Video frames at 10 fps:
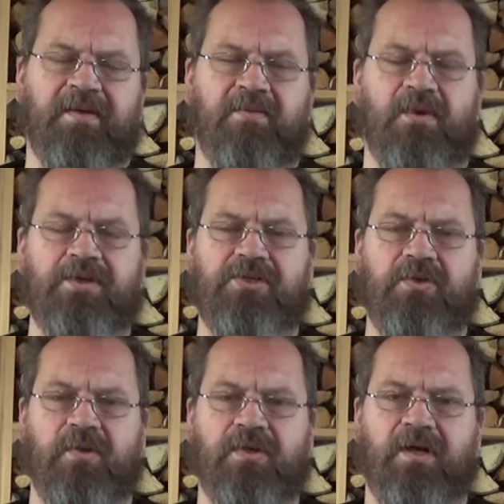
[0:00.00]
What is
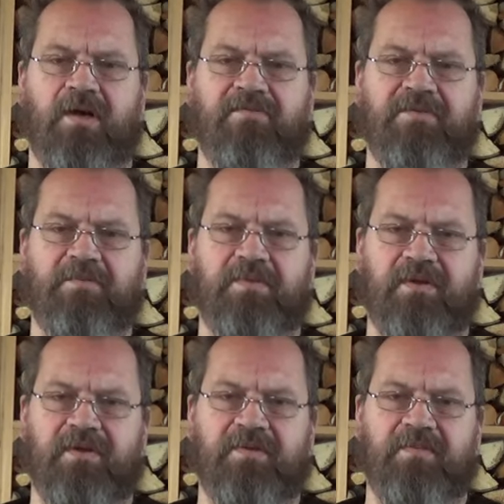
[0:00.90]
so
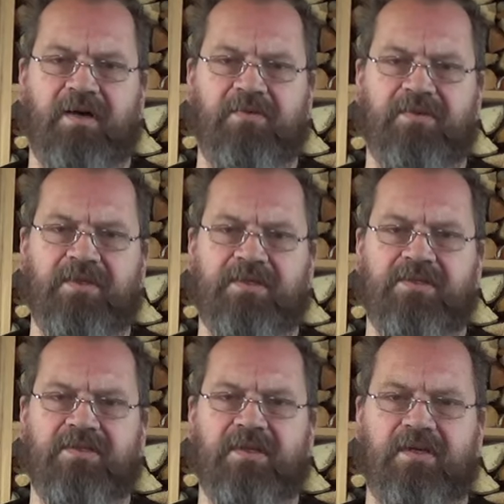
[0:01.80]
uncomfortable about
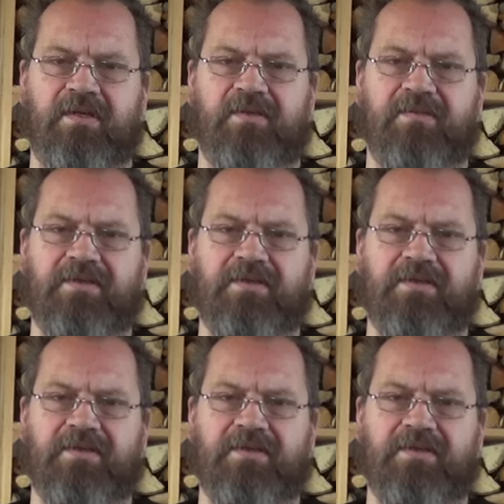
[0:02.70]
this thing,